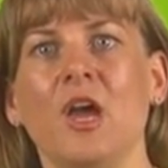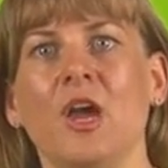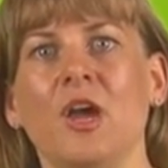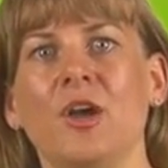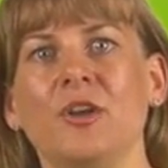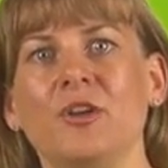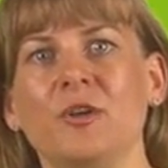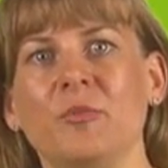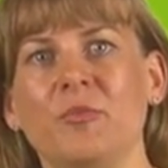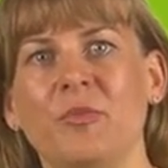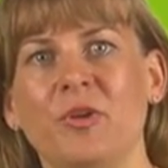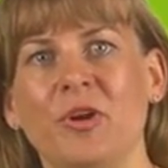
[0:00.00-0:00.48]

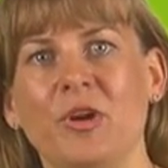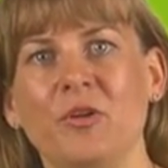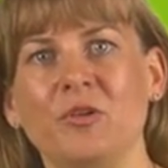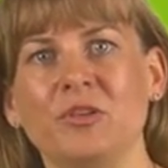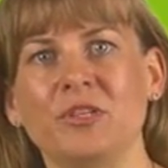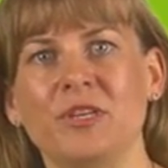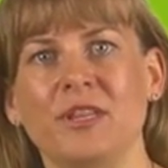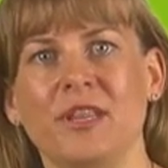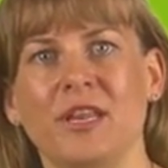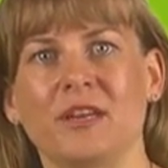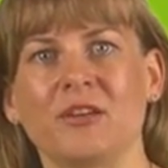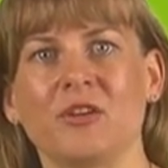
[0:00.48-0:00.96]
an
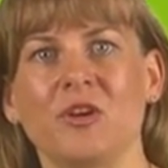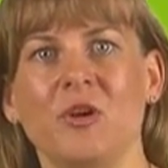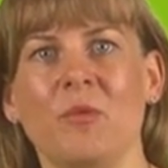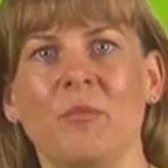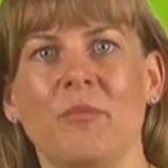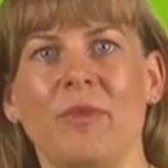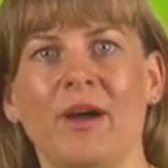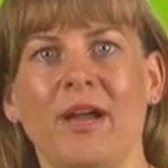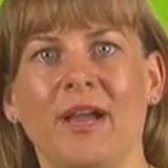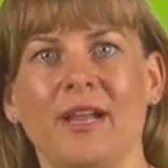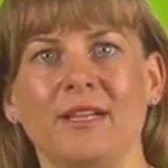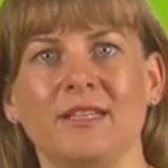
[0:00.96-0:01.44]
approach that
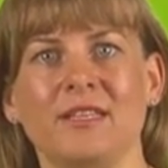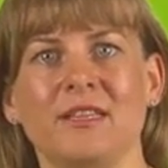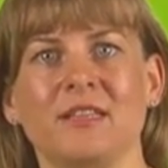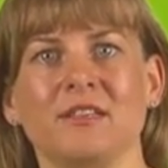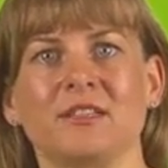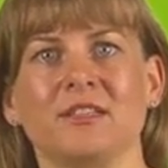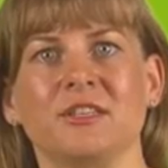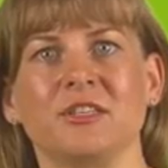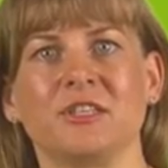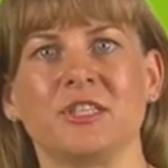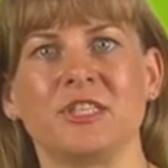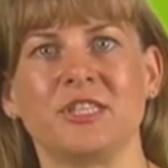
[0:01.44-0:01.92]
combines the
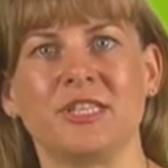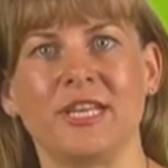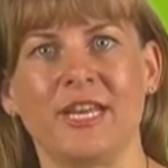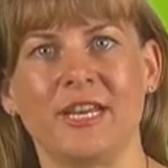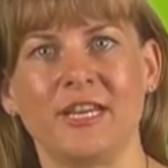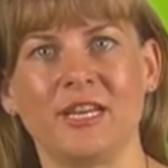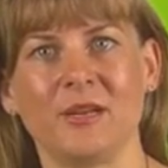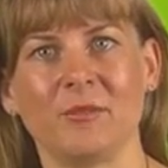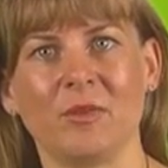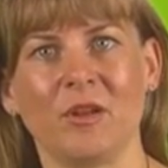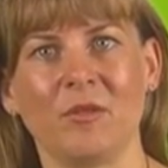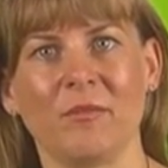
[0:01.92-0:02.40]

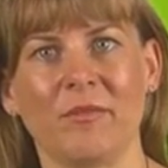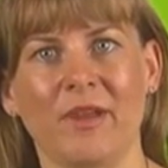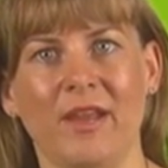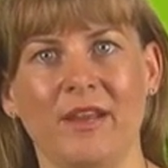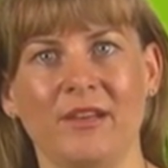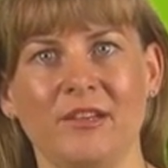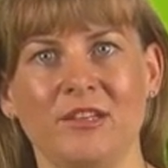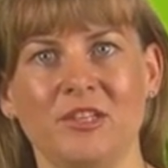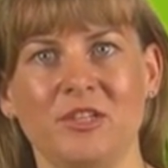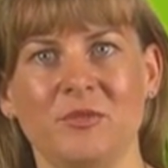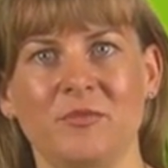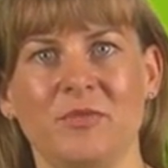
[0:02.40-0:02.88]
sustainable
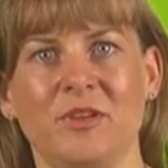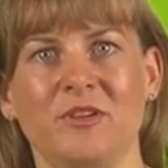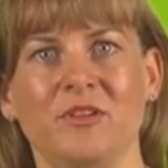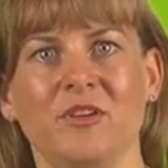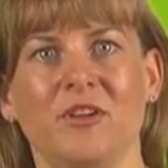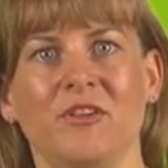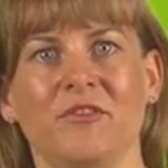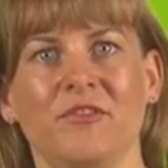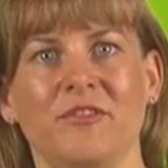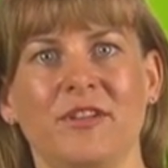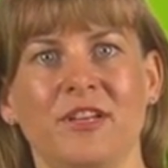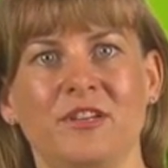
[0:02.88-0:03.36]
management
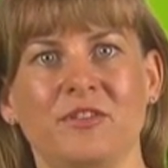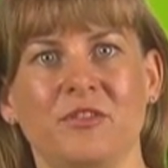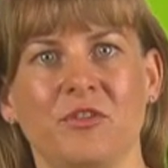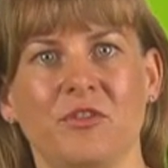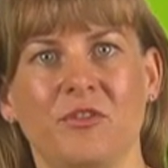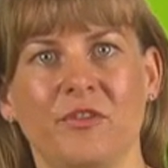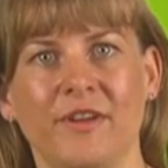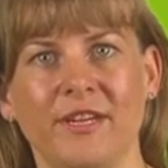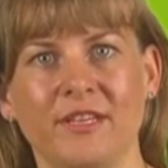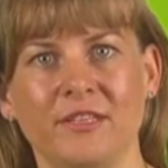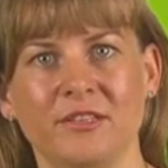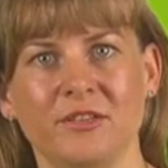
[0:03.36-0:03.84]
of
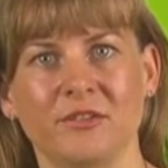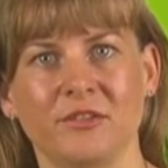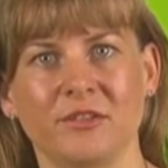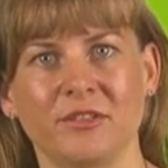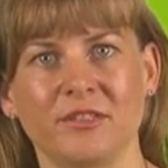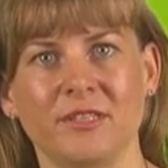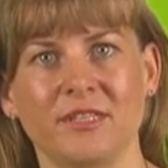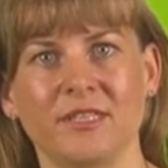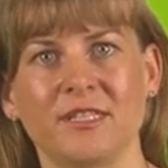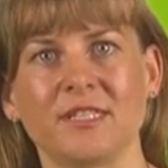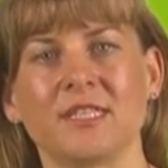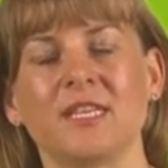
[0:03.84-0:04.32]
natural
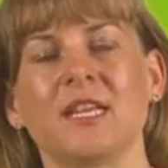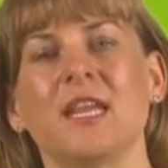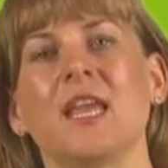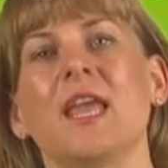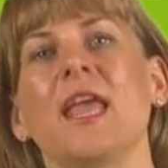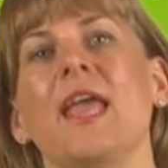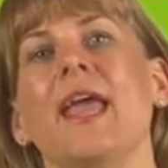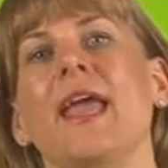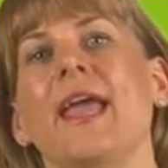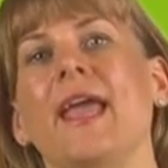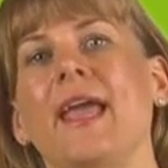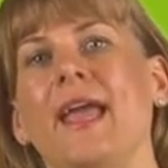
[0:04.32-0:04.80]
resources
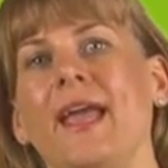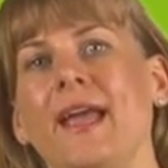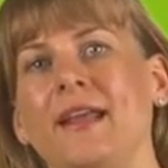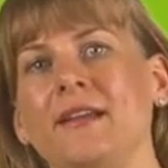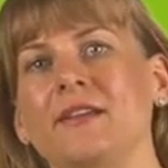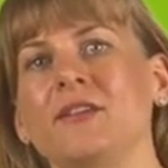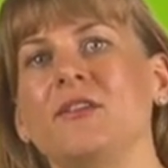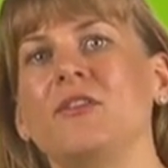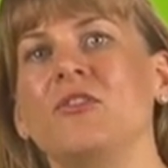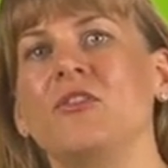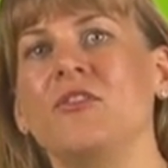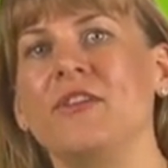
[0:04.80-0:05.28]

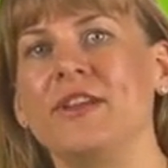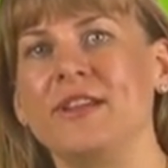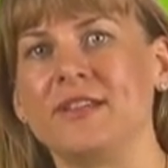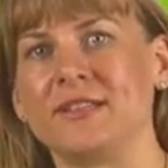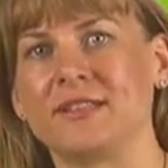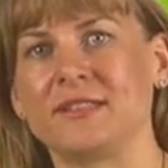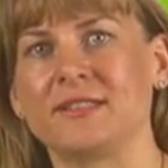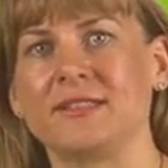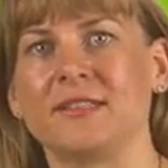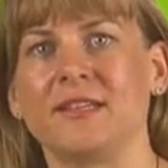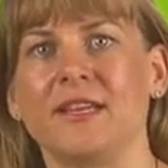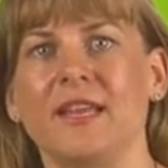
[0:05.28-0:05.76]
and
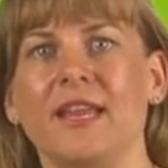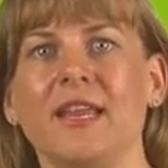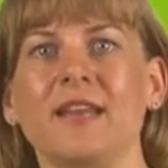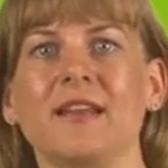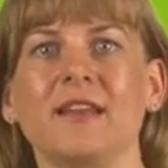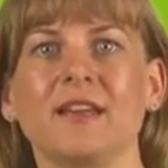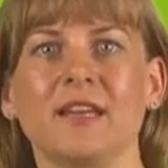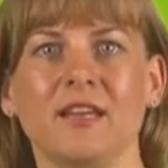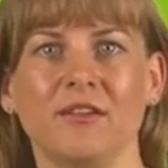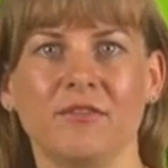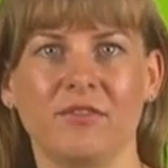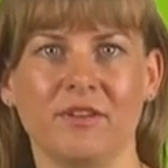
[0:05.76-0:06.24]
risks in
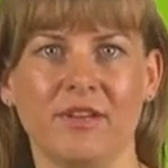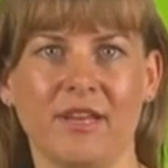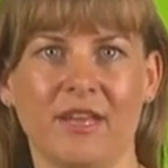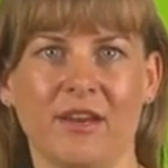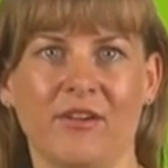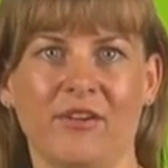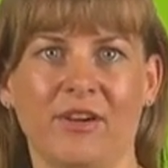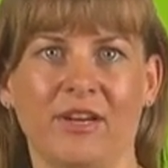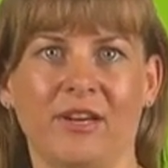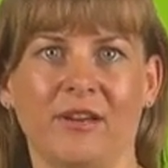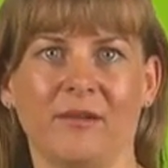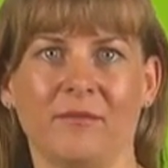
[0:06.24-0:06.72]
a given
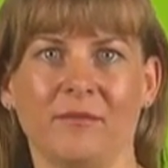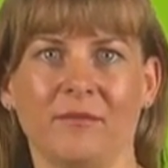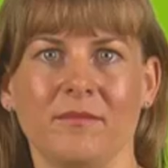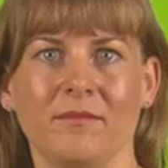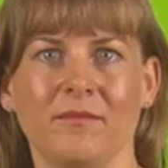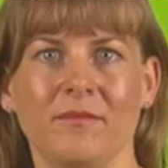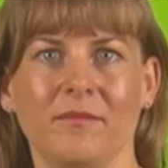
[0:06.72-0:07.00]
area.